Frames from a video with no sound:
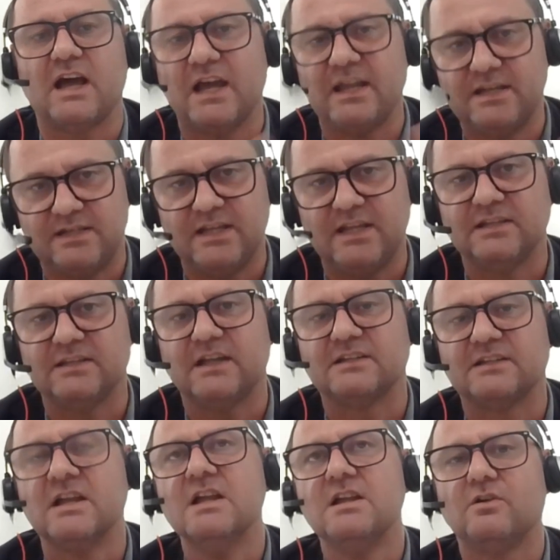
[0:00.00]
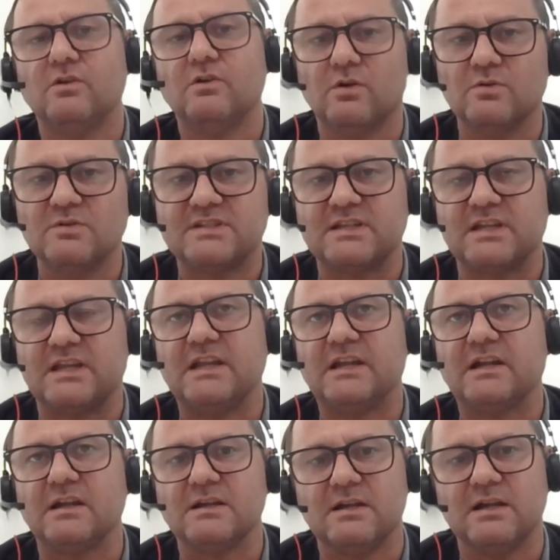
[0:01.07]
I think that goes in
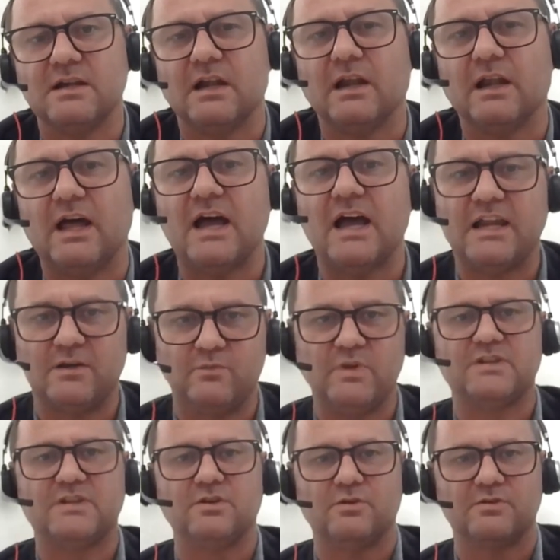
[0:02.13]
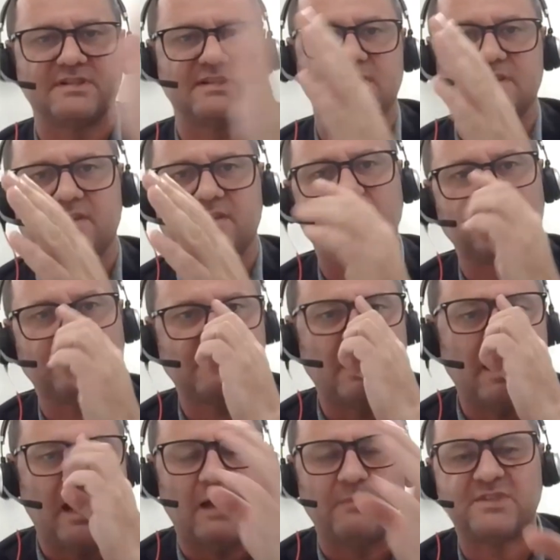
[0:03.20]
line with your
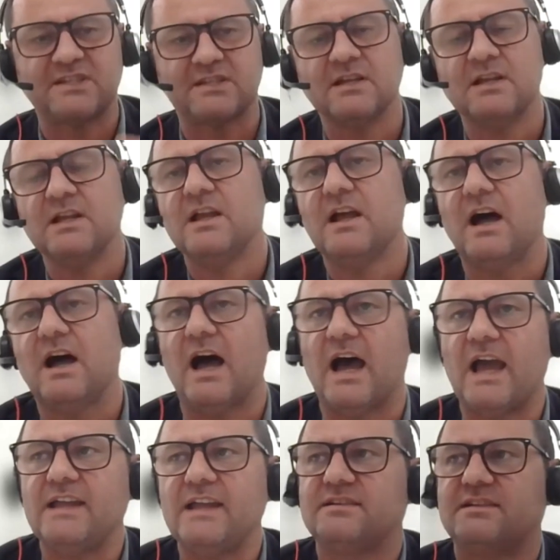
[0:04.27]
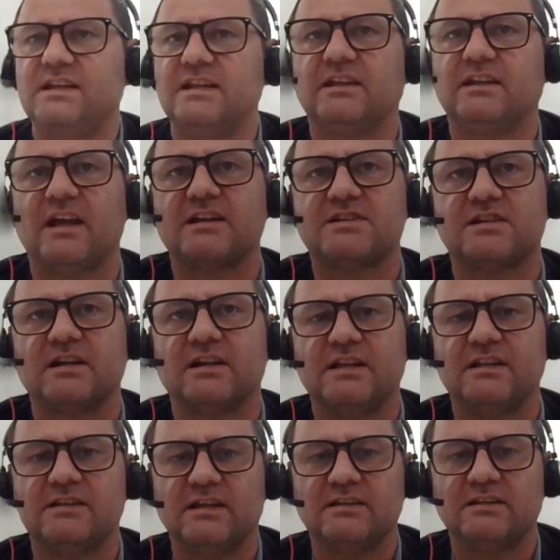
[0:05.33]
steps. I think
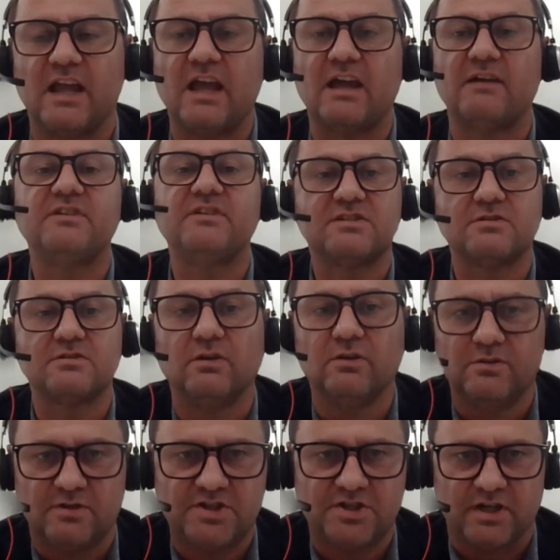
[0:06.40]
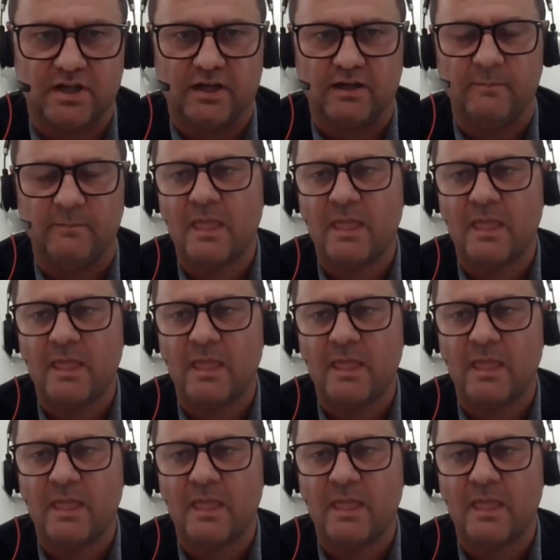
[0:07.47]
actually that every solution